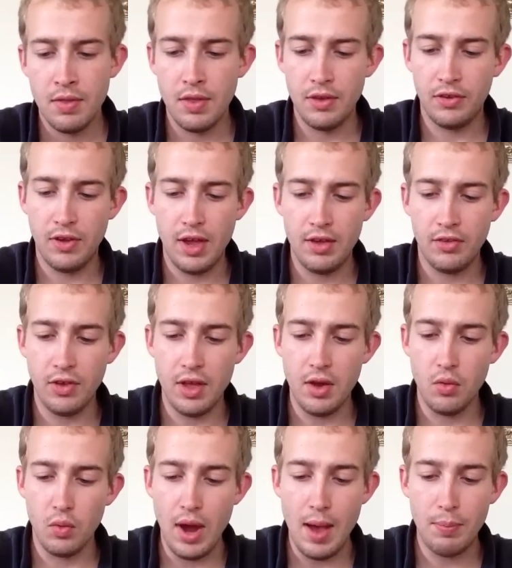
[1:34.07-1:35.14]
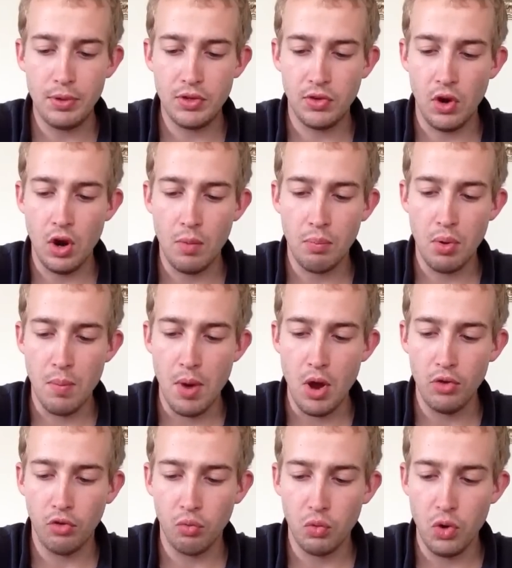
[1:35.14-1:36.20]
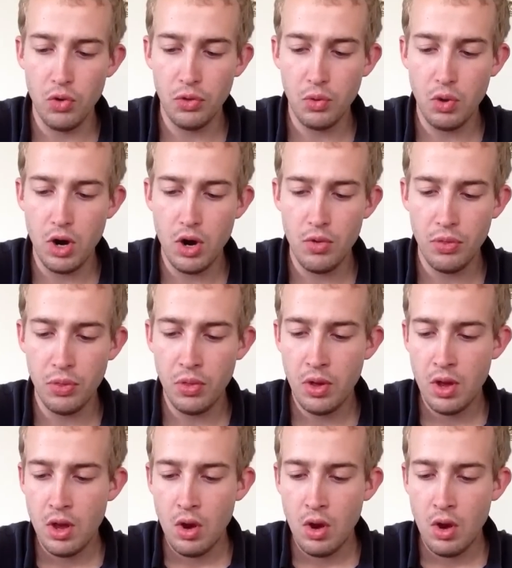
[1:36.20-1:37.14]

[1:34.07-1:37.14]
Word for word: This says Rapid Start promotes root growth